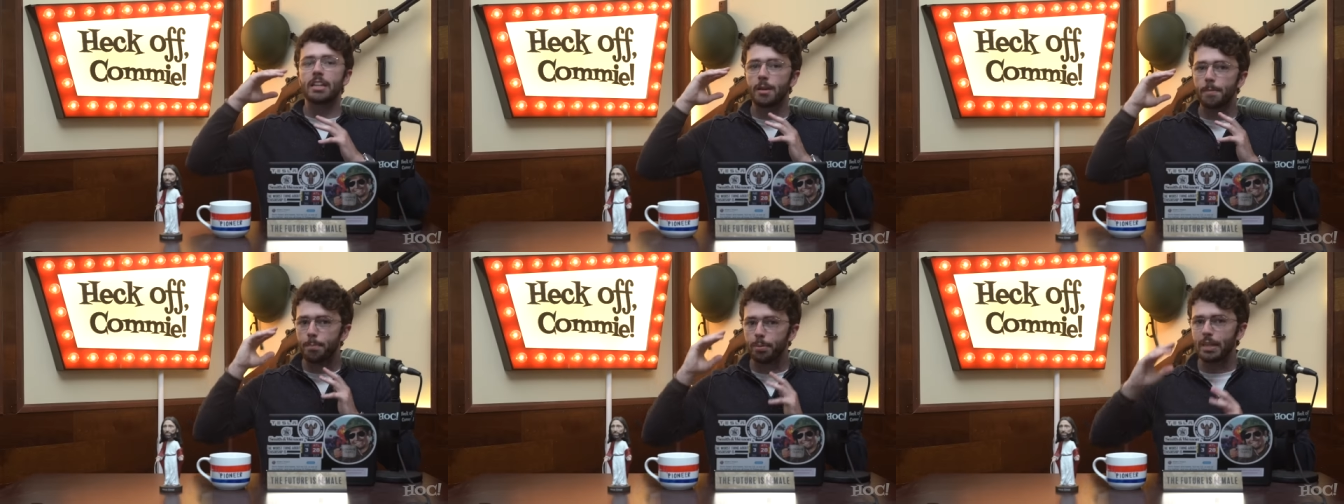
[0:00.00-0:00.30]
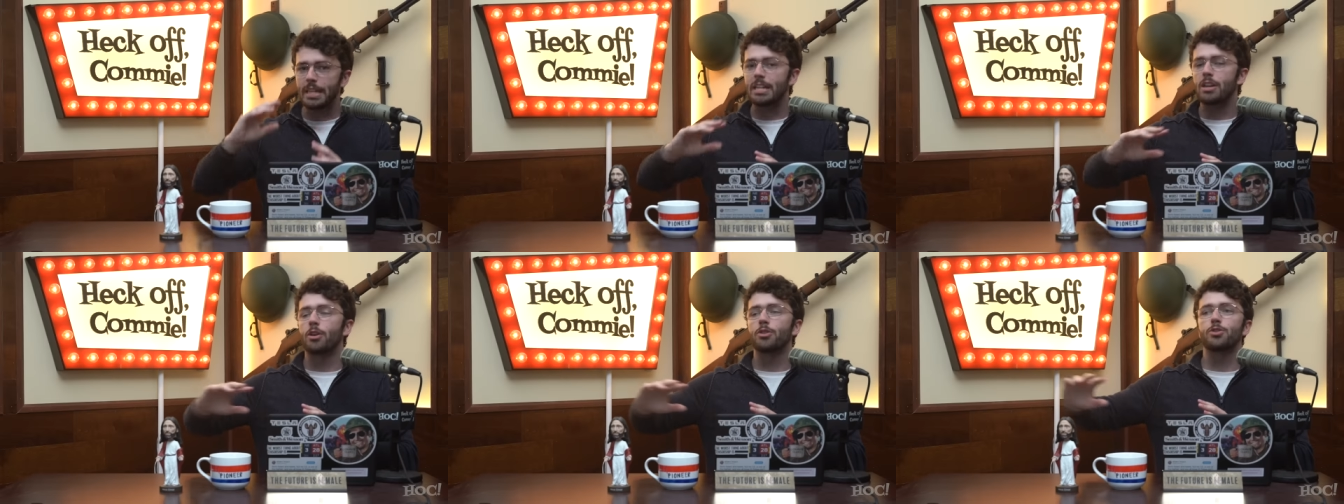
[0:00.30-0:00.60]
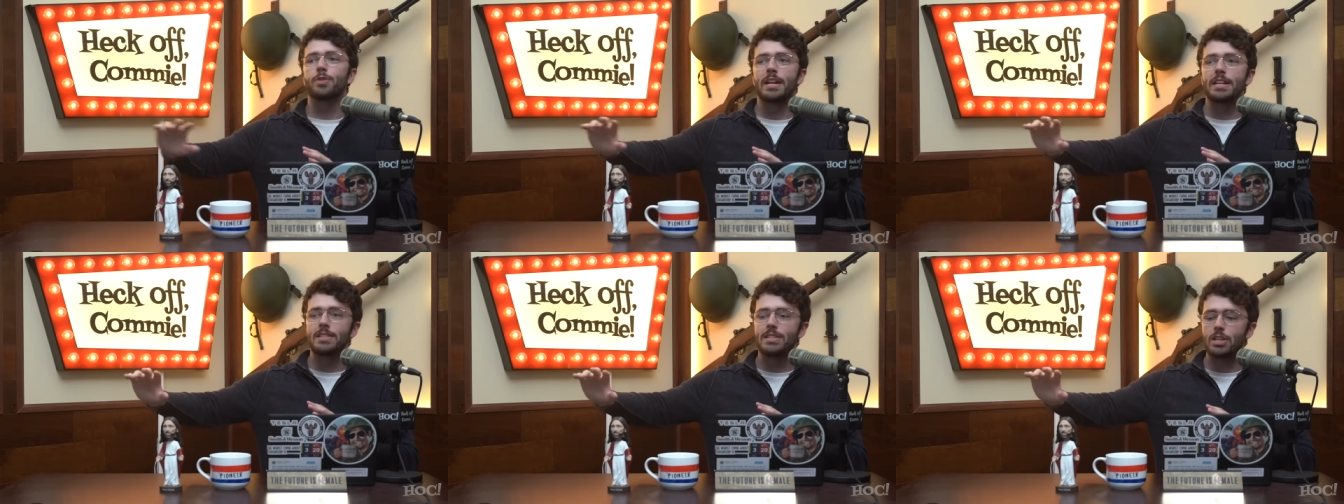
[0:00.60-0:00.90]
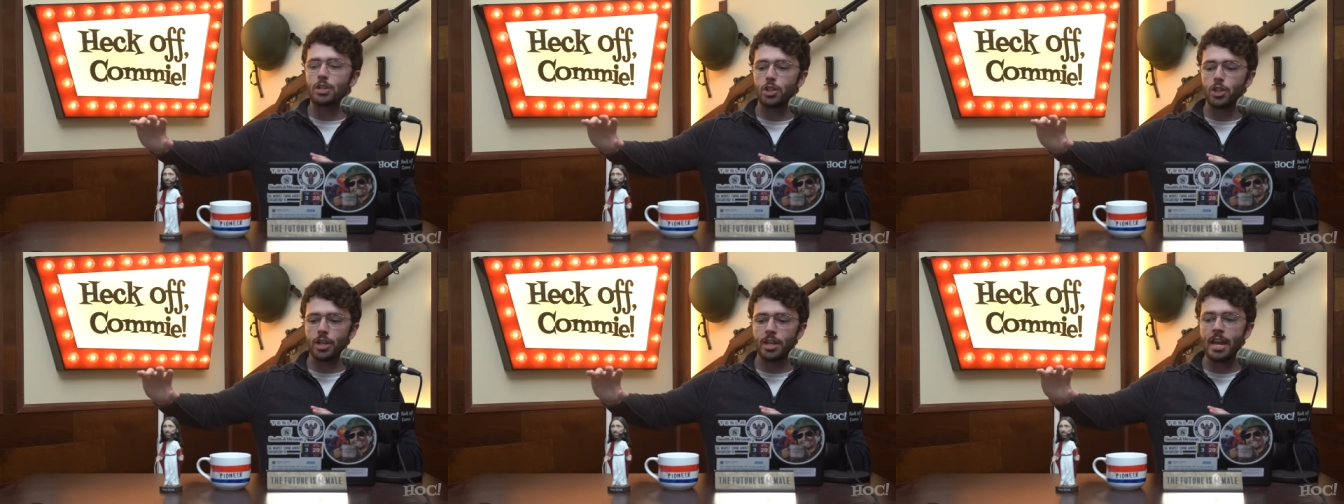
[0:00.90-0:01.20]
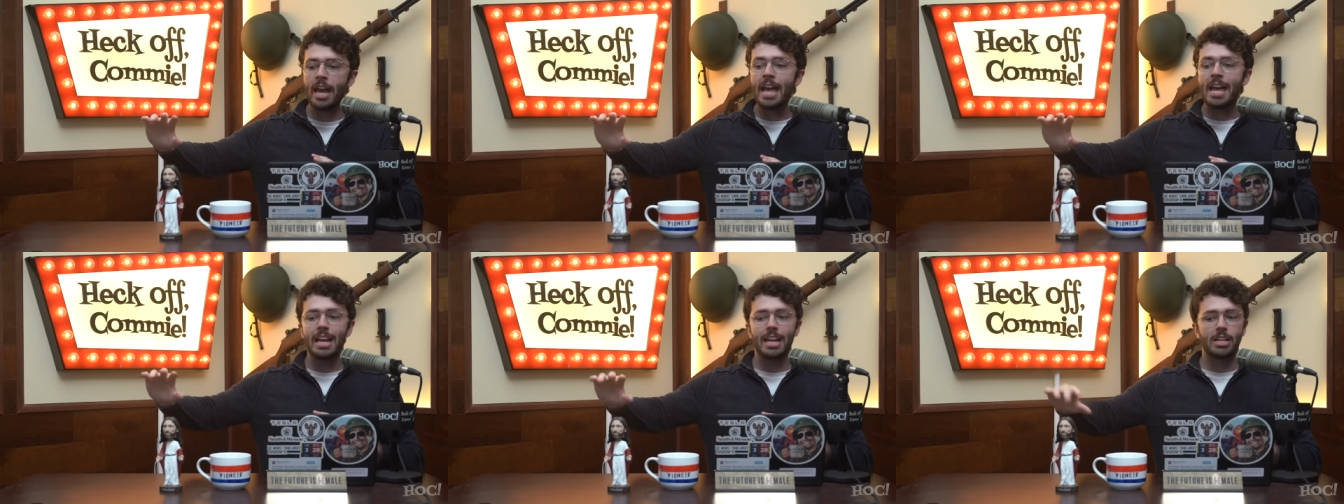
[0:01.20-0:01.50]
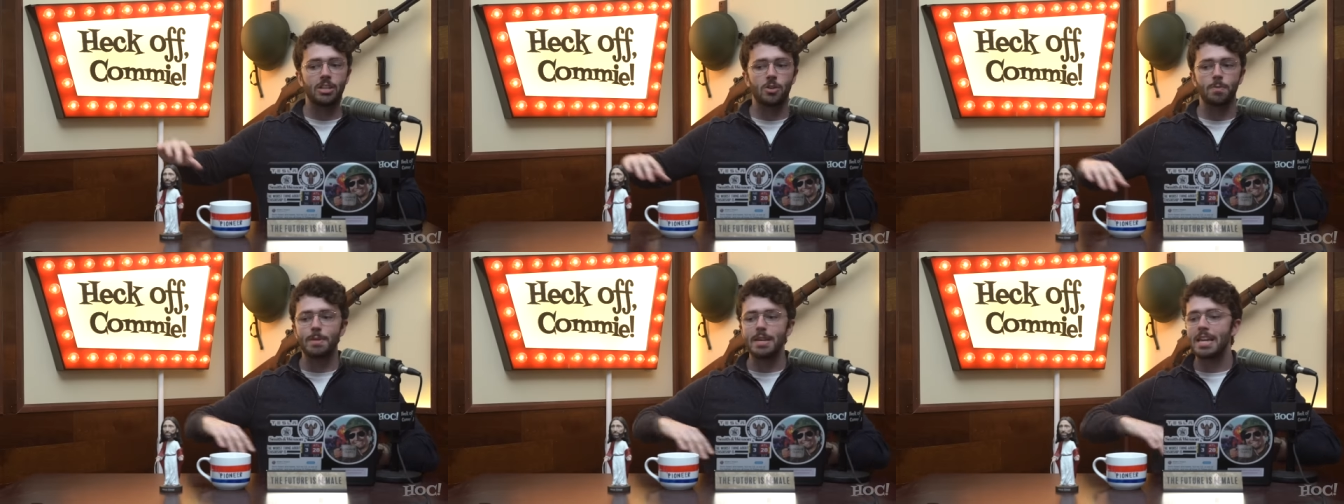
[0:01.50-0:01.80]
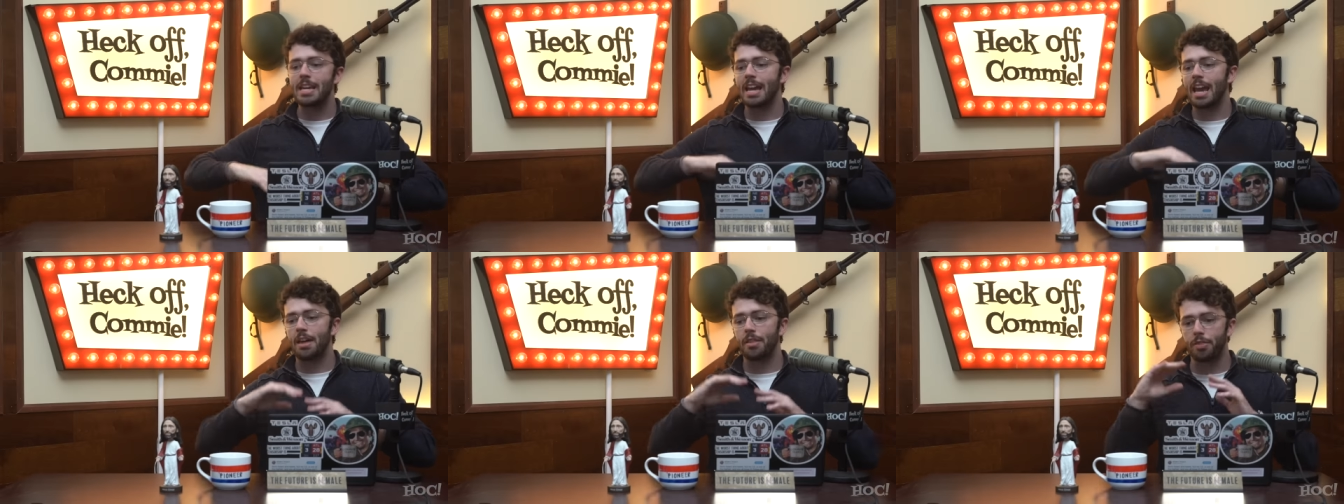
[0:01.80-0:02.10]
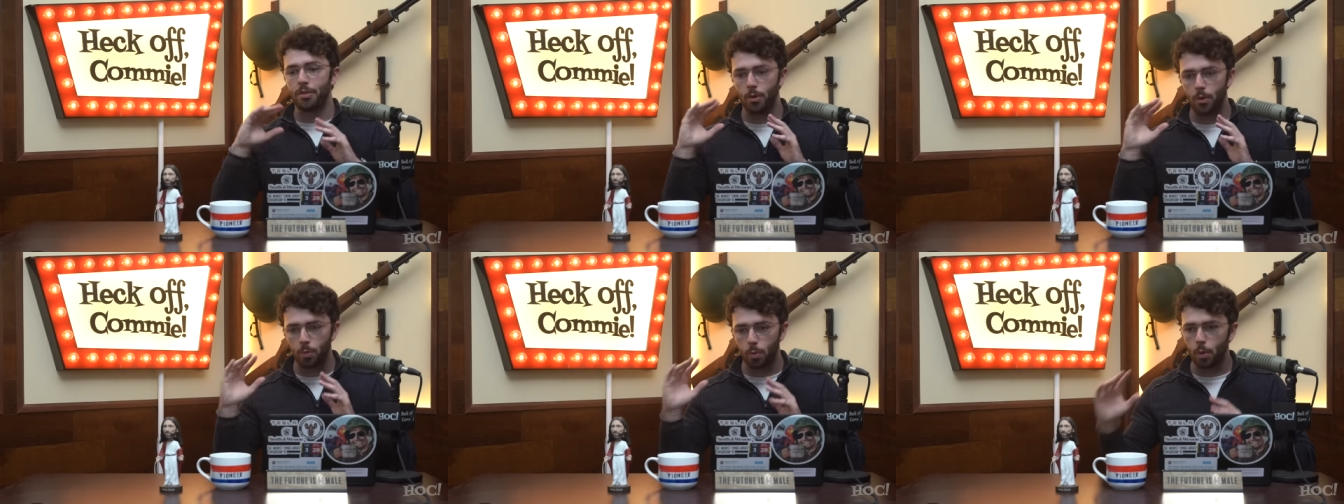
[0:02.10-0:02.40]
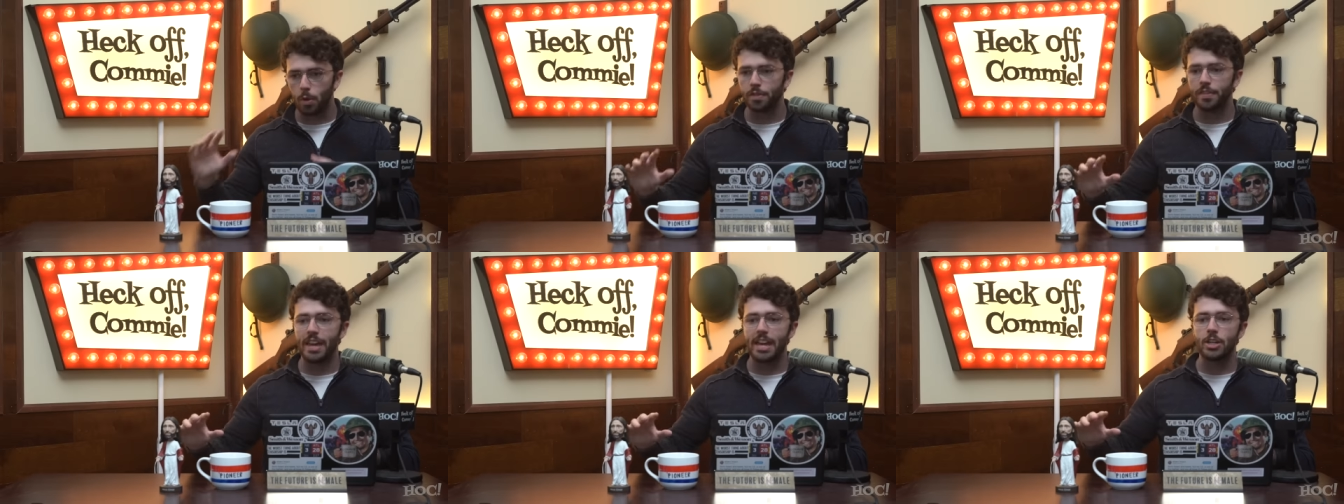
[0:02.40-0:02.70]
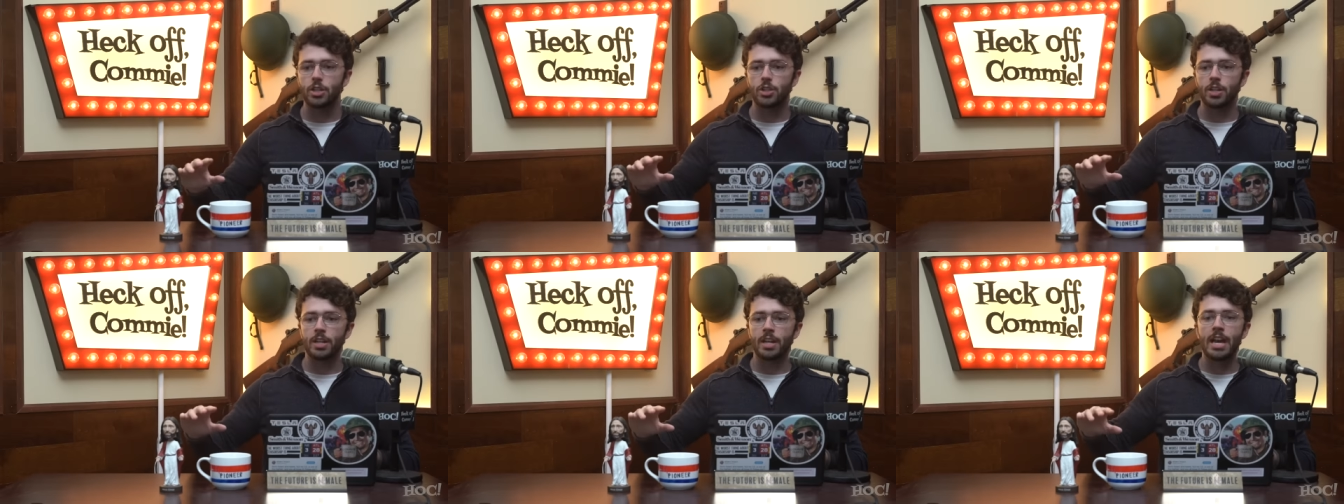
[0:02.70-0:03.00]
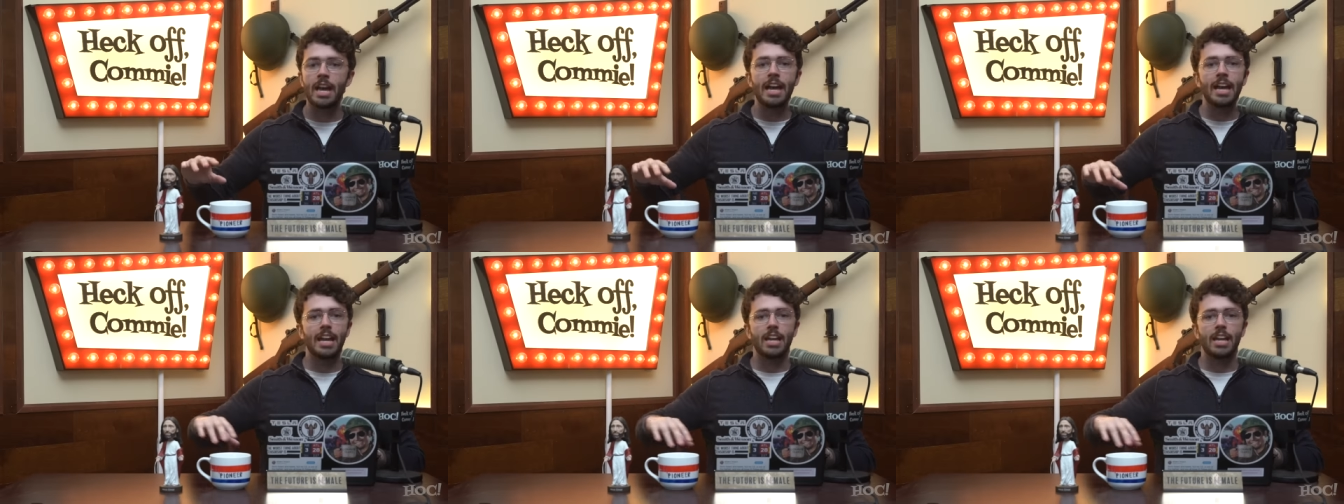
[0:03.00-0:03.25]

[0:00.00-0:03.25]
complete our transition into being a third world nation,